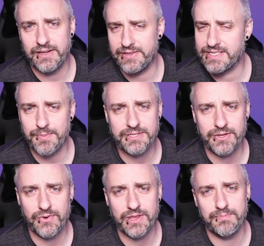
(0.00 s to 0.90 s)
this
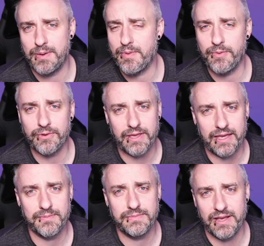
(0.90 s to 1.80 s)
episode of the Beamable
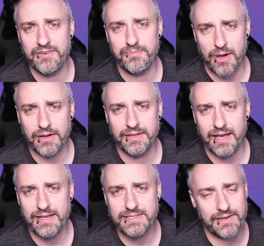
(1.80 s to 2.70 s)
Game Dev
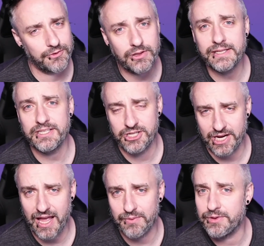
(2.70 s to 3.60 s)
Podcast. If you'd like to
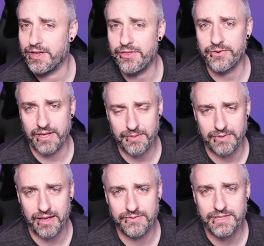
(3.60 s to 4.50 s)
chat with other game
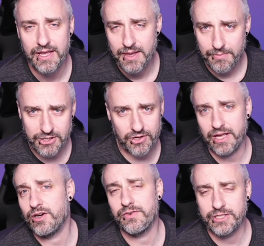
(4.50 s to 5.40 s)
devs, make sure to
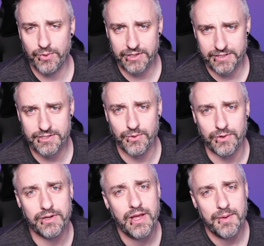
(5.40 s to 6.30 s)
head over to our
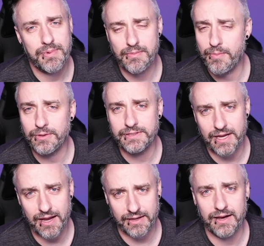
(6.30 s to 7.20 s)
Discord,
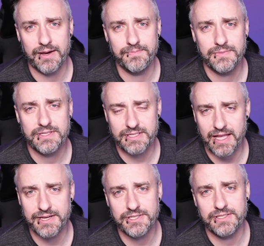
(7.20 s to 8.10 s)

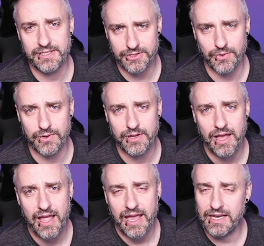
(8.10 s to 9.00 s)
beamable.com/Discord.
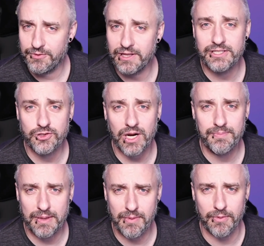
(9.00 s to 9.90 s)
And if you'd like to try
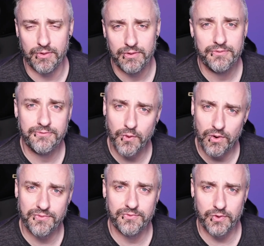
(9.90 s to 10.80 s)
Beamable
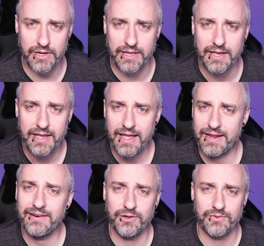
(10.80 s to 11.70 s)
for free, head
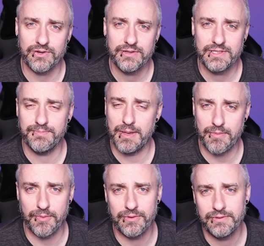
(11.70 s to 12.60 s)
on over to
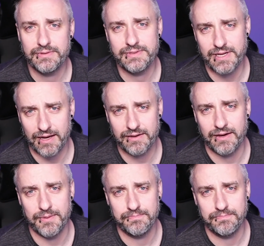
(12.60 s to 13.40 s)
beamable.com.